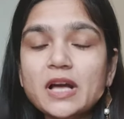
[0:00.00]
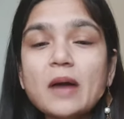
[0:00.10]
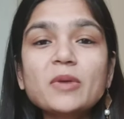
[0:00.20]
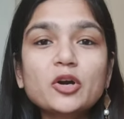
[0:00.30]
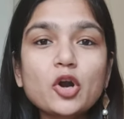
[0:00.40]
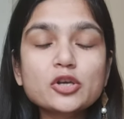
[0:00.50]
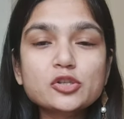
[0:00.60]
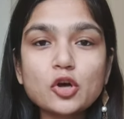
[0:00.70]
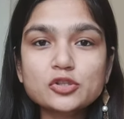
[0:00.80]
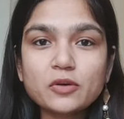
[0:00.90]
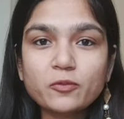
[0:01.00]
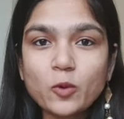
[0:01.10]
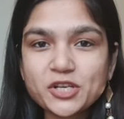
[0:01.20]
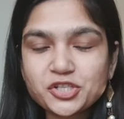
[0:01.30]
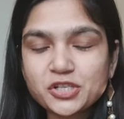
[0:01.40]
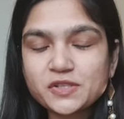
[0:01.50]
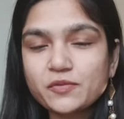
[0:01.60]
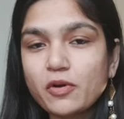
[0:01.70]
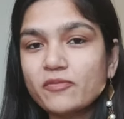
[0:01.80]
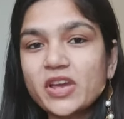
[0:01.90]
come across lots of questions
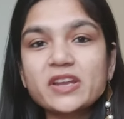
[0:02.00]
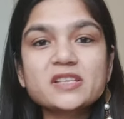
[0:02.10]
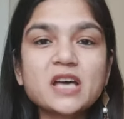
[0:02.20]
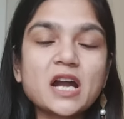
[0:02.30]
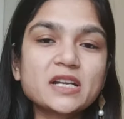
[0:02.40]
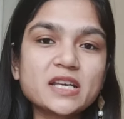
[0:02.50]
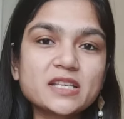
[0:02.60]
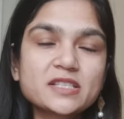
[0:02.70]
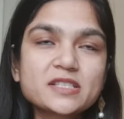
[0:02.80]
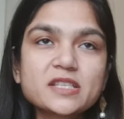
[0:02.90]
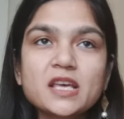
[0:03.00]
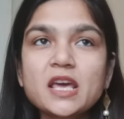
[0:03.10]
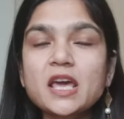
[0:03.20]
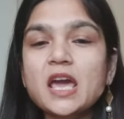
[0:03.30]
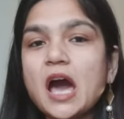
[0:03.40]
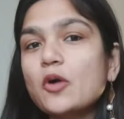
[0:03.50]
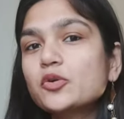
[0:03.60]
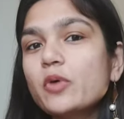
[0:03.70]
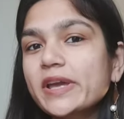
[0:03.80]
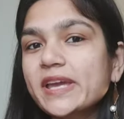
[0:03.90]
from various artists. How
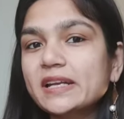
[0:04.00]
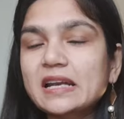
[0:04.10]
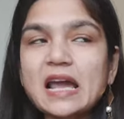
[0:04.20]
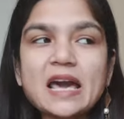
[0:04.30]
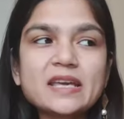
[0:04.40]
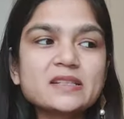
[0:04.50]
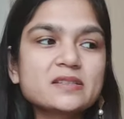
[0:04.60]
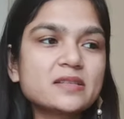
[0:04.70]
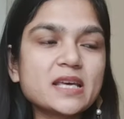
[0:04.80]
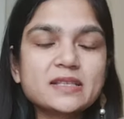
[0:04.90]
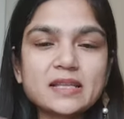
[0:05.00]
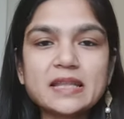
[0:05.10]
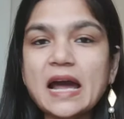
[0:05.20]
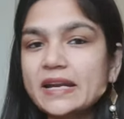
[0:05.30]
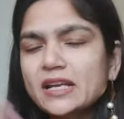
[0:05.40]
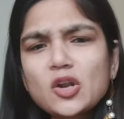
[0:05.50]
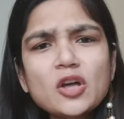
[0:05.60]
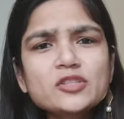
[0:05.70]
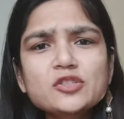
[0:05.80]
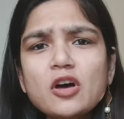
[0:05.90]
do I get clients, this and that, and
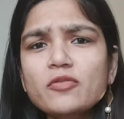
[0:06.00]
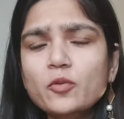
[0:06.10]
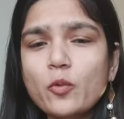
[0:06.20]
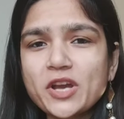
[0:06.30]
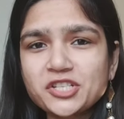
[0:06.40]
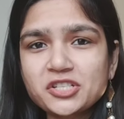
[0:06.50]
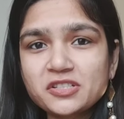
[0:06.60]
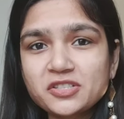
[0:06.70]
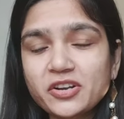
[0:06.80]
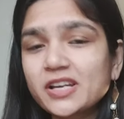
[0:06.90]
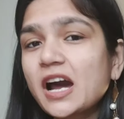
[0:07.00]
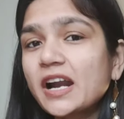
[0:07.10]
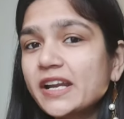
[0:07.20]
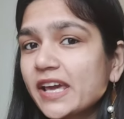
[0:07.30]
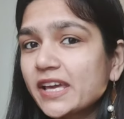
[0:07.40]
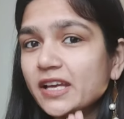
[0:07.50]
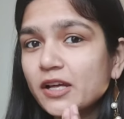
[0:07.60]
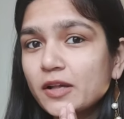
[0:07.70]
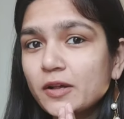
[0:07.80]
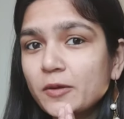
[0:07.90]
lots of questions regarding
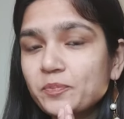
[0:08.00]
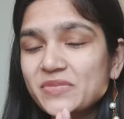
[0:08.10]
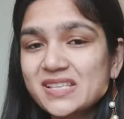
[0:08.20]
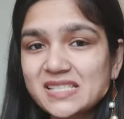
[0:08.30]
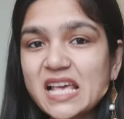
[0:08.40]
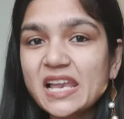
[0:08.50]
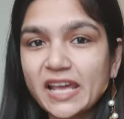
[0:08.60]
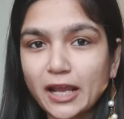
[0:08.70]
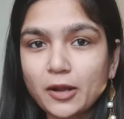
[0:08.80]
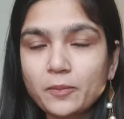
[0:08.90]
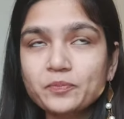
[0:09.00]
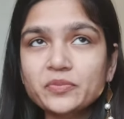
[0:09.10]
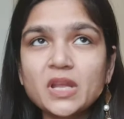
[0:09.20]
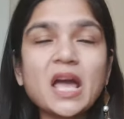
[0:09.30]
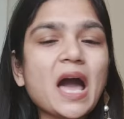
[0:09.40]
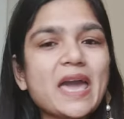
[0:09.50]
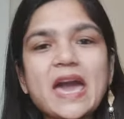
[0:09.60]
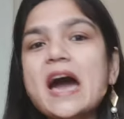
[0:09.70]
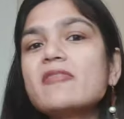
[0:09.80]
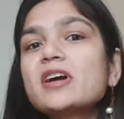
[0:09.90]
selling. I
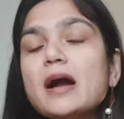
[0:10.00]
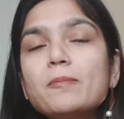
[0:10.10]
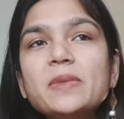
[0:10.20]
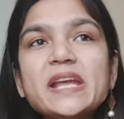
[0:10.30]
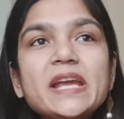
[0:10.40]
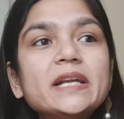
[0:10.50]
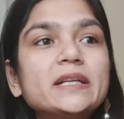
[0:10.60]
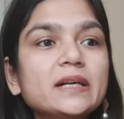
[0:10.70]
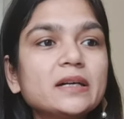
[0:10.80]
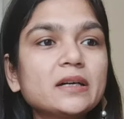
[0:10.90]
have a complete